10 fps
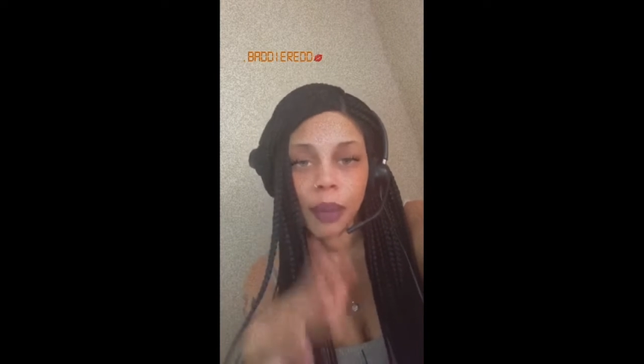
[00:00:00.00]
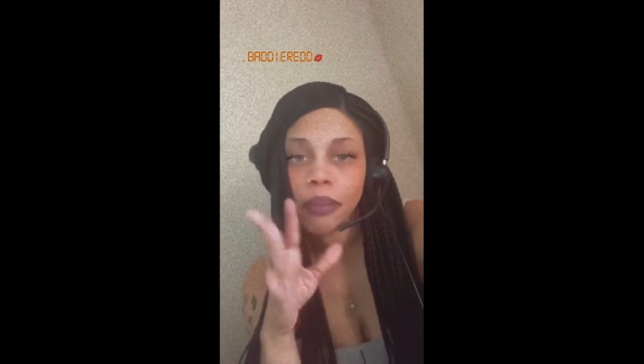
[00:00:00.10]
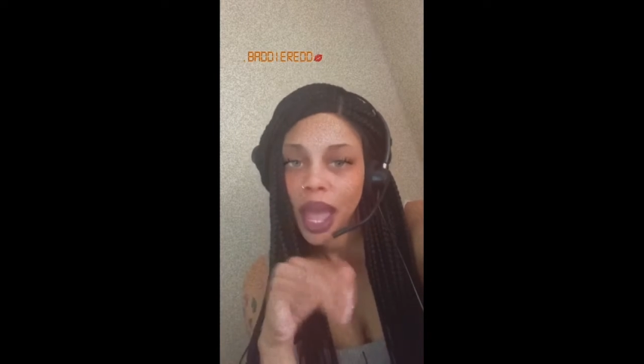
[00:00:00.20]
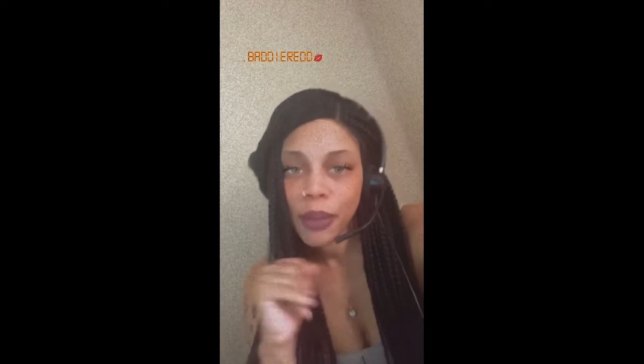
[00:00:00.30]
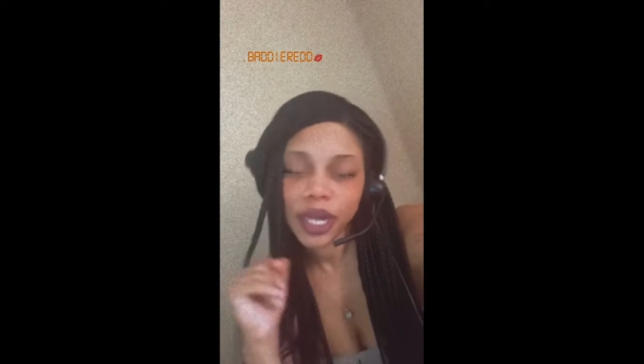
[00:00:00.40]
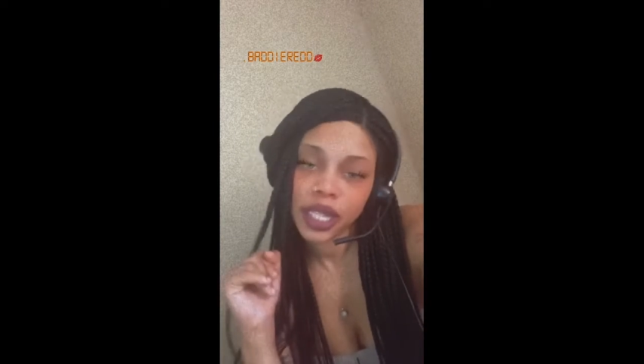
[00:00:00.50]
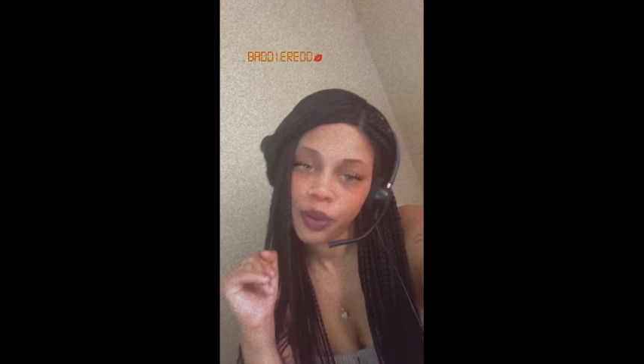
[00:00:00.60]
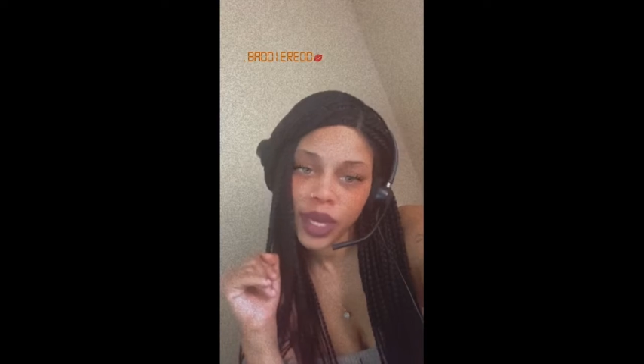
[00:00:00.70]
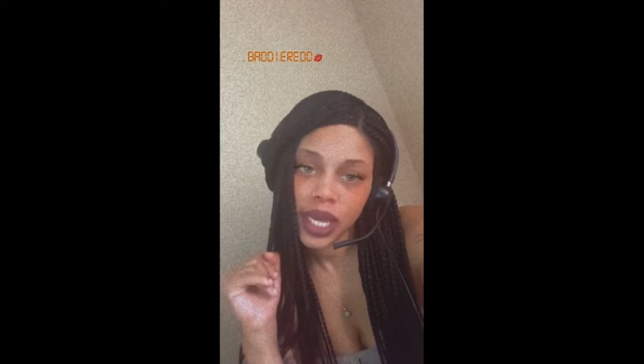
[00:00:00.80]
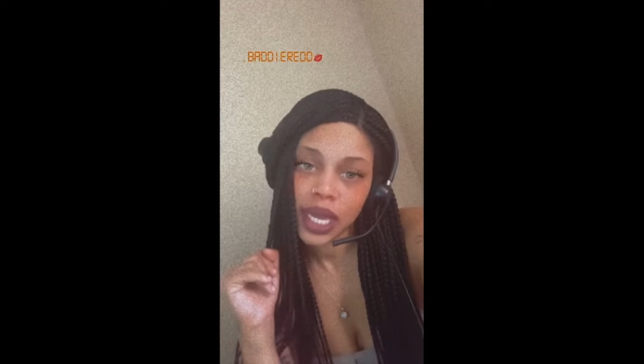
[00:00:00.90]
my birthday
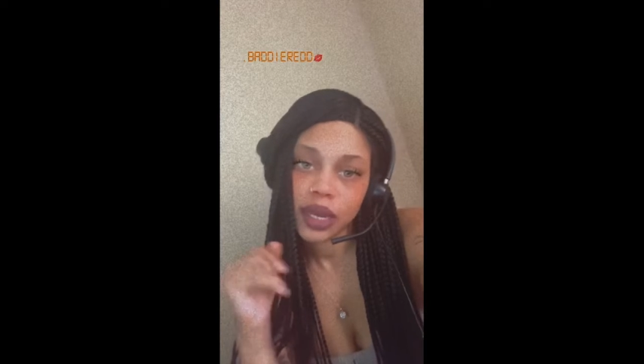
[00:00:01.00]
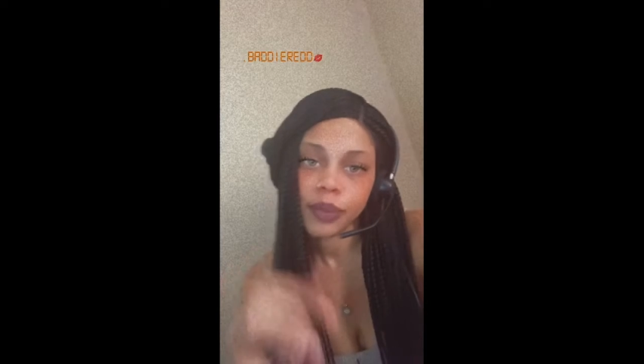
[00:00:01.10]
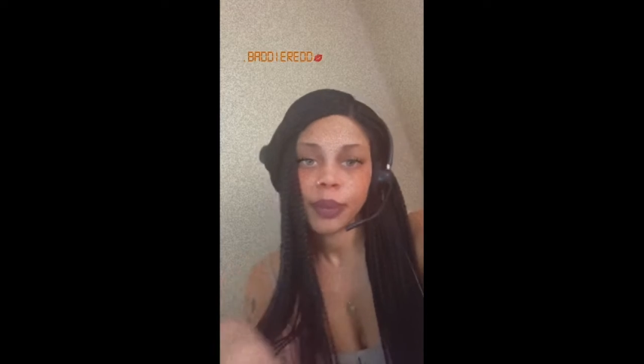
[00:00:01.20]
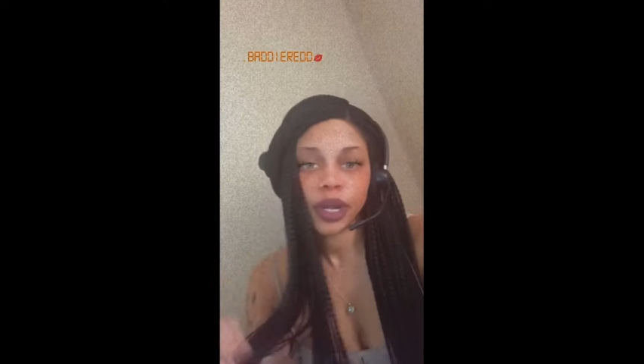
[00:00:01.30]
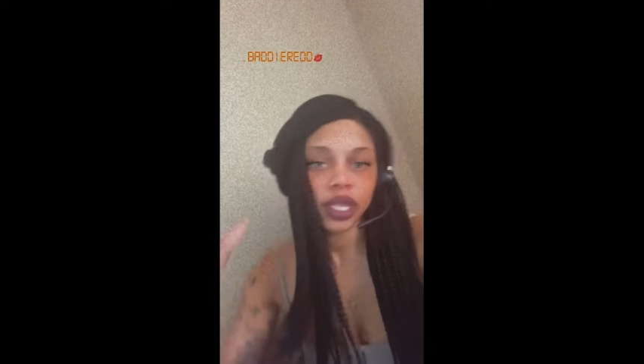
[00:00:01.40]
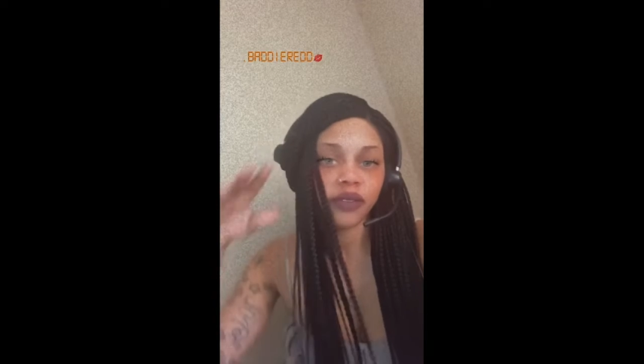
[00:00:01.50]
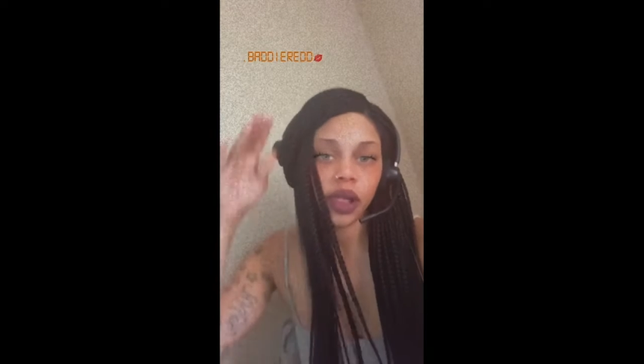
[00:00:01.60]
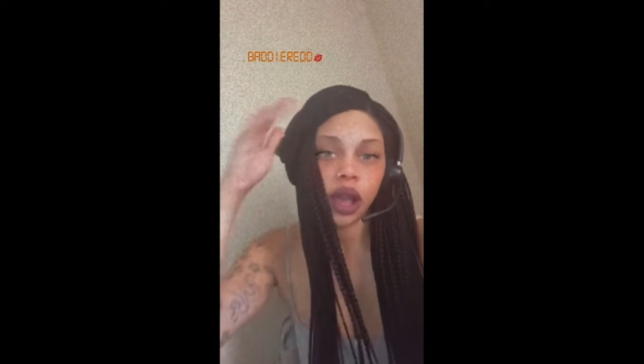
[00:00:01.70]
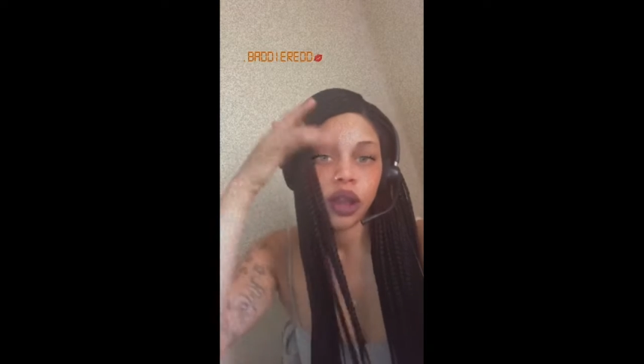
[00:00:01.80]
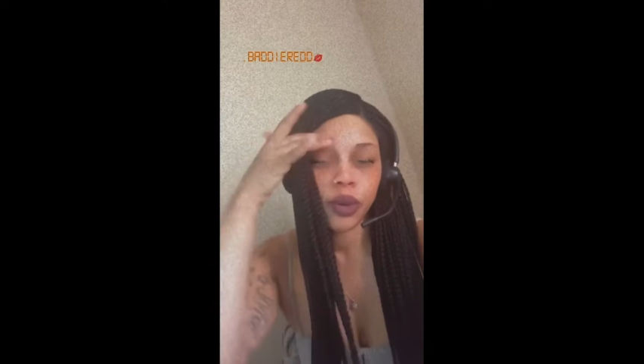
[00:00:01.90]
weekend on my birthday
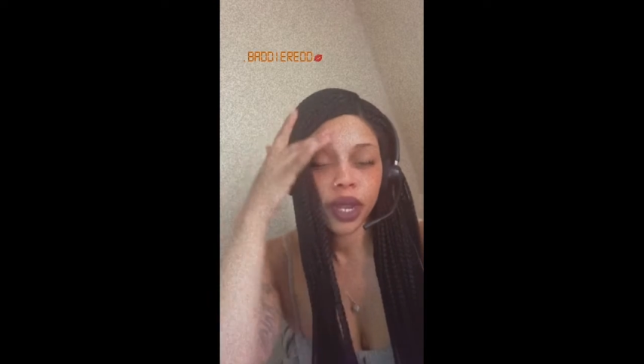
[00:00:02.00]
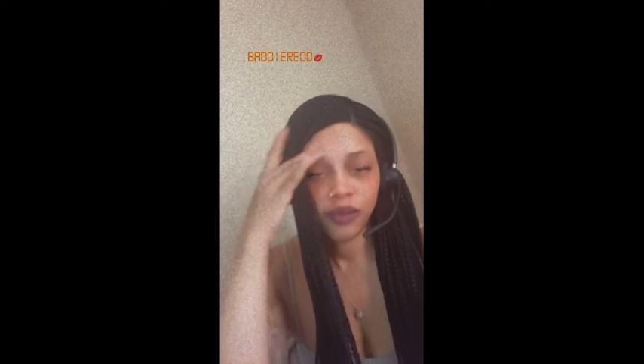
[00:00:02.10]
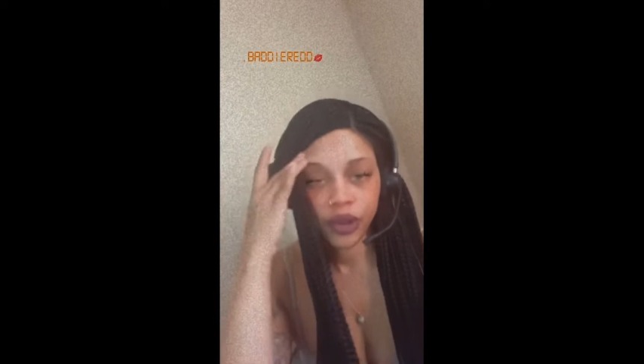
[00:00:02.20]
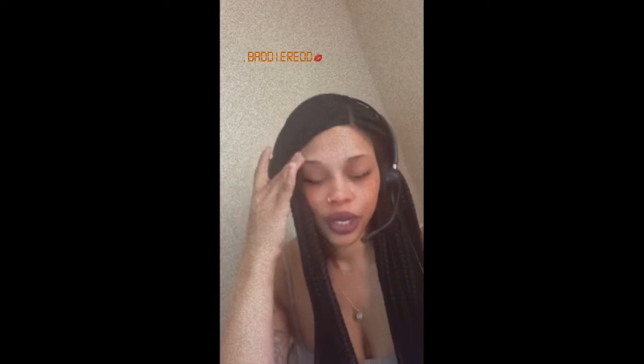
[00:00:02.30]
vlog or whatever.